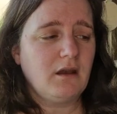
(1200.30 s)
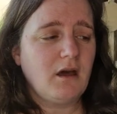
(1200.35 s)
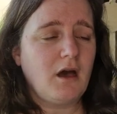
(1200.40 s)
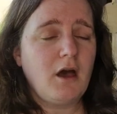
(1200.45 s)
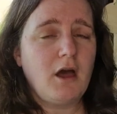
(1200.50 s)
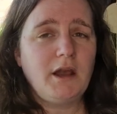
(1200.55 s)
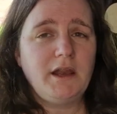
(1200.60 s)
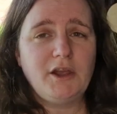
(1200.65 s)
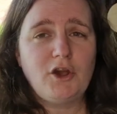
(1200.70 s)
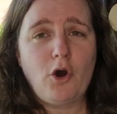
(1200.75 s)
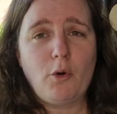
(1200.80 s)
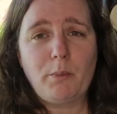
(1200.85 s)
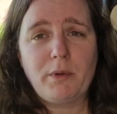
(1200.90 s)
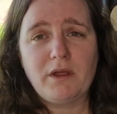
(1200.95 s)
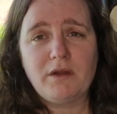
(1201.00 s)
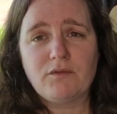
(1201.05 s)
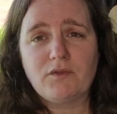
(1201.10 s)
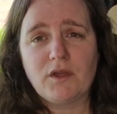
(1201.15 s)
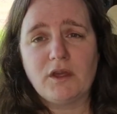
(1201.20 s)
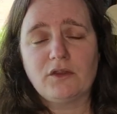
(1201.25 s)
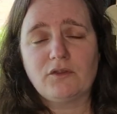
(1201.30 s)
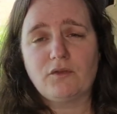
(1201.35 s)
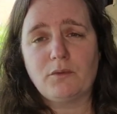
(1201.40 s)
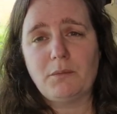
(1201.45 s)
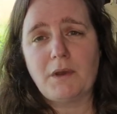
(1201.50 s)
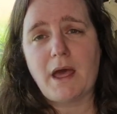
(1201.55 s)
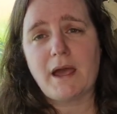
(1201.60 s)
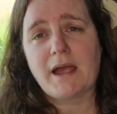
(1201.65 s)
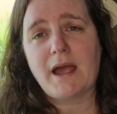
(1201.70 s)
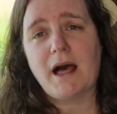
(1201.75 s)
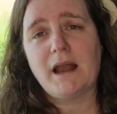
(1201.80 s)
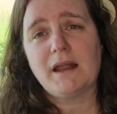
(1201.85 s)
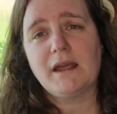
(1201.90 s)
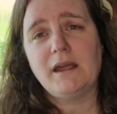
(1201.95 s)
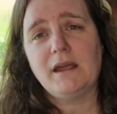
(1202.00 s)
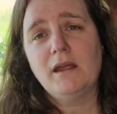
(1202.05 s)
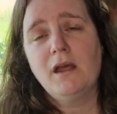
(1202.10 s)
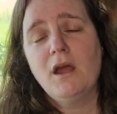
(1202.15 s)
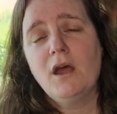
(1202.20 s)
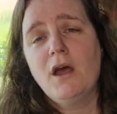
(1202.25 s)
an early copy of this from
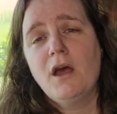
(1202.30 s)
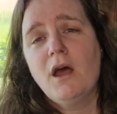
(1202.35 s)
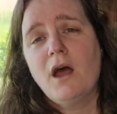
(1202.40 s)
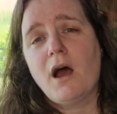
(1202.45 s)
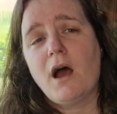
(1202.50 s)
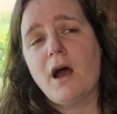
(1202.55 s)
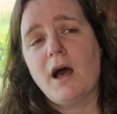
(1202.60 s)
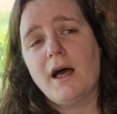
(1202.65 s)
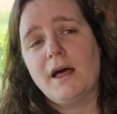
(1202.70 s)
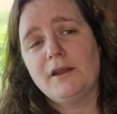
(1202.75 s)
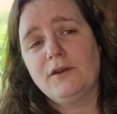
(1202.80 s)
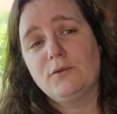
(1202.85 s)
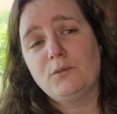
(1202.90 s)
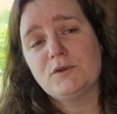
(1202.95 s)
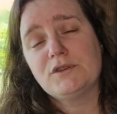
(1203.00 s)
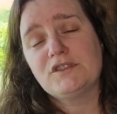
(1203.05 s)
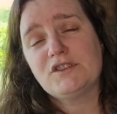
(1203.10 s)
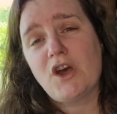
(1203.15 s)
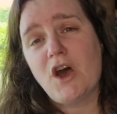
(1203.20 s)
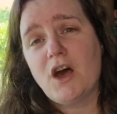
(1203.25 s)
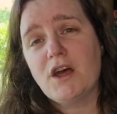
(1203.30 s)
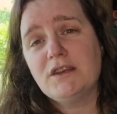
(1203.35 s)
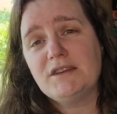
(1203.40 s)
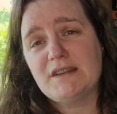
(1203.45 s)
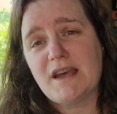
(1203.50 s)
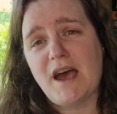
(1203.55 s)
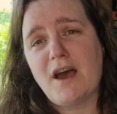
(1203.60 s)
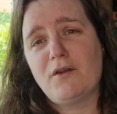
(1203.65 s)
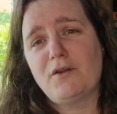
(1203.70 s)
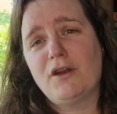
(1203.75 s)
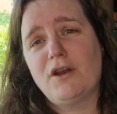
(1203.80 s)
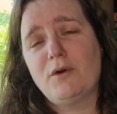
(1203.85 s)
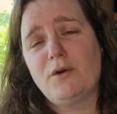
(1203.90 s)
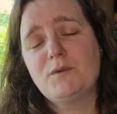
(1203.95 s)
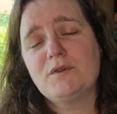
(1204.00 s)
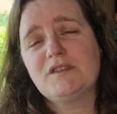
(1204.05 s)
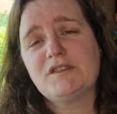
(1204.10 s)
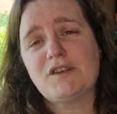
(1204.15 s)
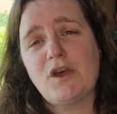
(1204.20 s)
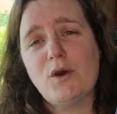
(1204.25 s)
NetGalley and was turned down and I
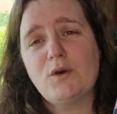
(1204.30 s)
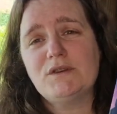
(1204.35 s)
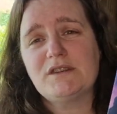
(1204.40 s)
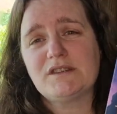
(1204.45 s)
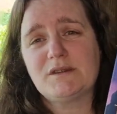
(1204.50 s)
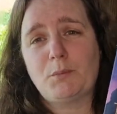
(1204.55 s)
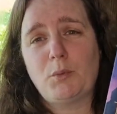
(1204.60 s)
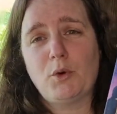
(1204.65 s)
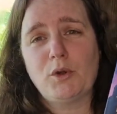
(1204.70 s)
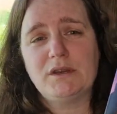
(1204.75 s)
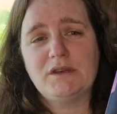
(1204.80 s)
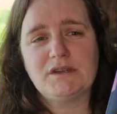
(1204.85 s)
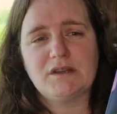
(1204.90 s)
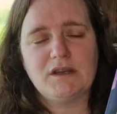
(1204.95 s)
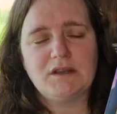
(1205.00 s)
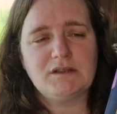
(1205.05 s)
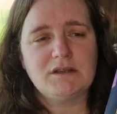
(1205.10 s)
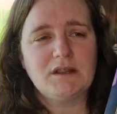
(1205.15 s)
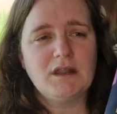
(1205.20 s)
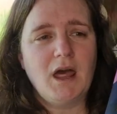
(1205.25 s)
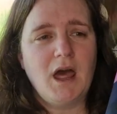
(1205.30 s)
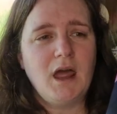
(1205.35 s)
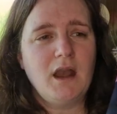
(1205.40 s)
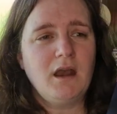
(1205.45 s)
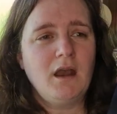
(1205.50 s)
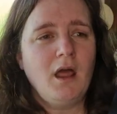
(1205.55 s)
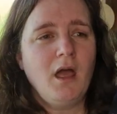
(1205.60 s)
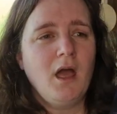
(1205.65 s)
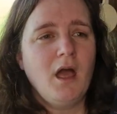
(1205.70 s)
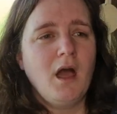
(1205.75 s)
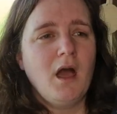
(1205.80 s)
was so disappointed and then